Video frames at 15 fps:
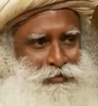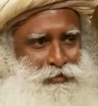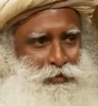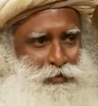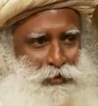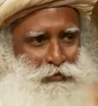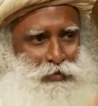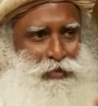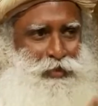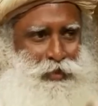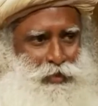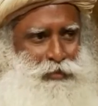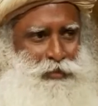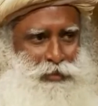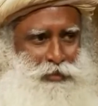should have run the
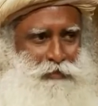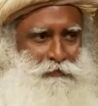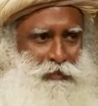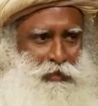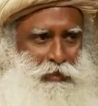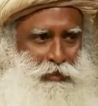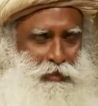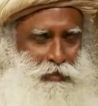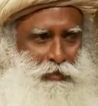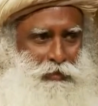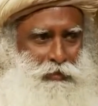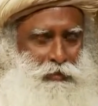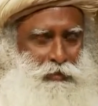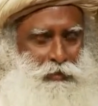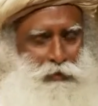country differently.
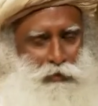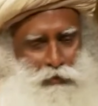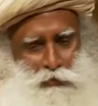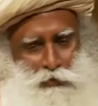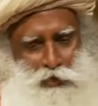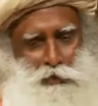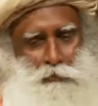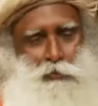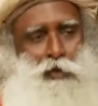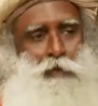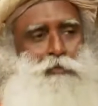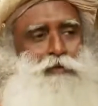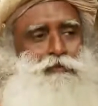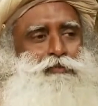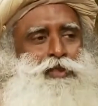Only
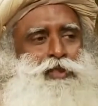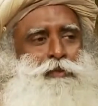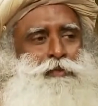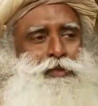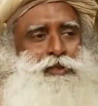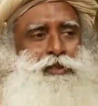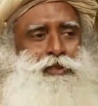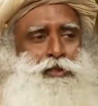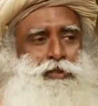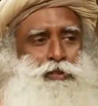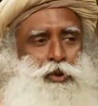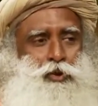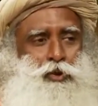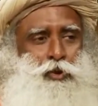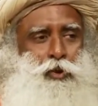problem with him is he does
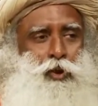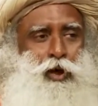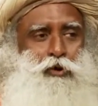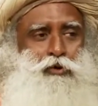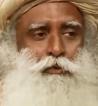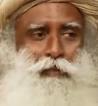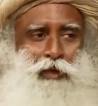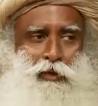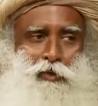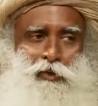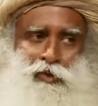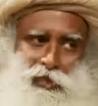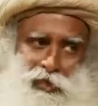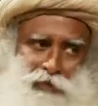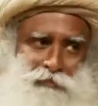not know how to make good
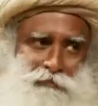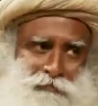tea.